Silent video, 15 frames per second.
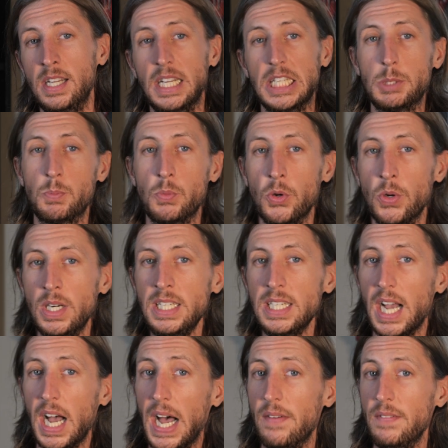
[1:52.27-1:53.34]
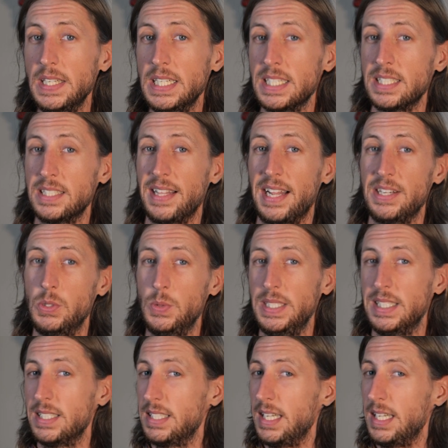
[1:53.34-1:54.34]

It's pretty obvious that doing the